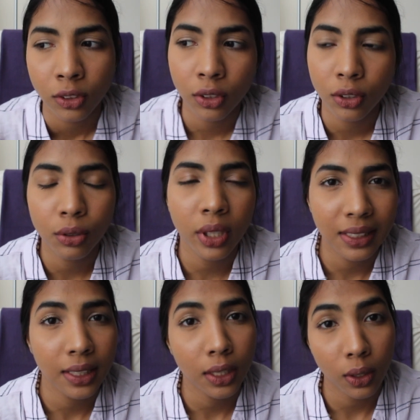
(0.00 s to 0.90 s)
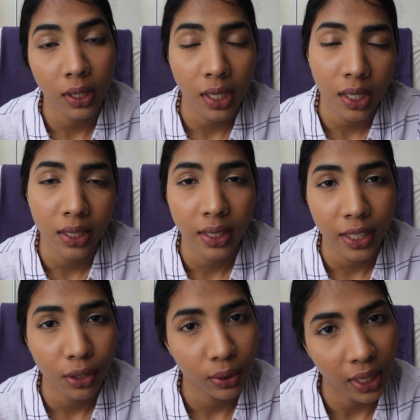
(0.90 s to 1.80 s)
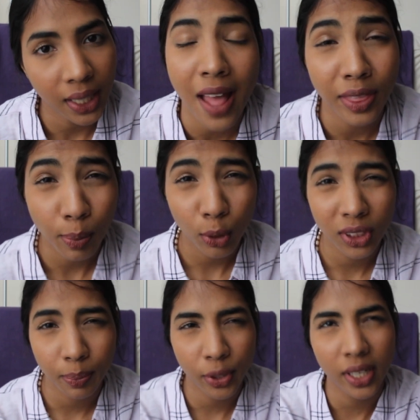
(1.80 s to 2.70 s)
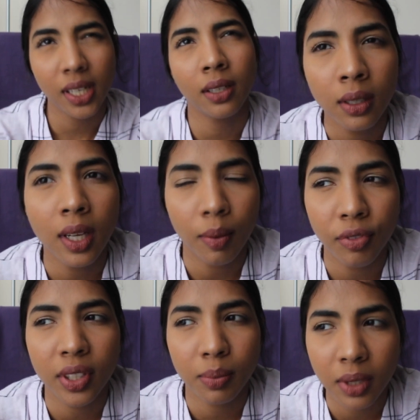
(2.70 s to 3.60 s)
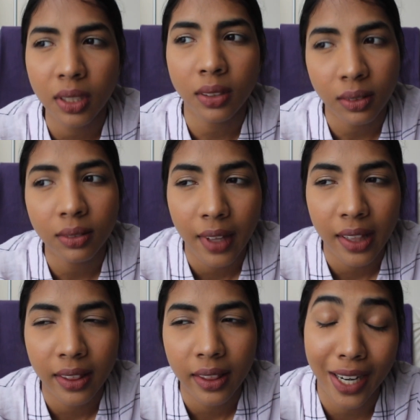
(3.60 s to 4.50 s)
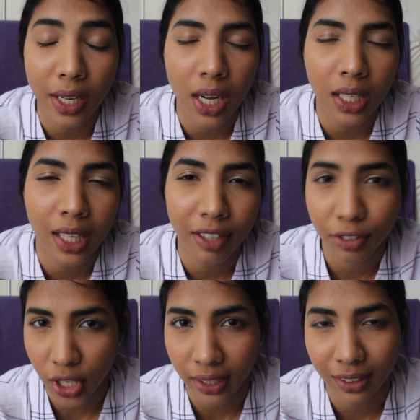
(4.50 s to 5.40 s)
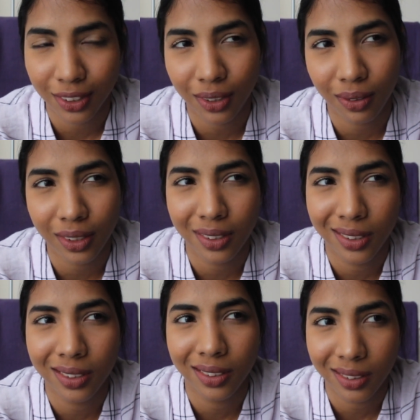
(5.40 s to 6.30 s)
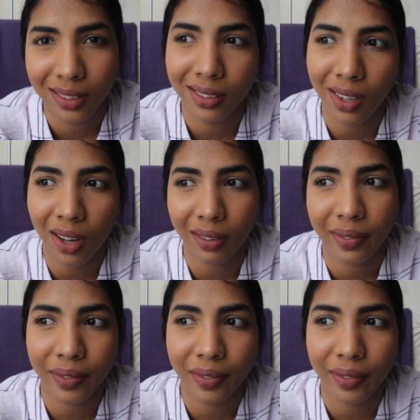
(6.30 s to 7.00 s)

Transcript: So you can sit on any side you like, and the boats are pretty comfortable, and there are life jackets, so it's not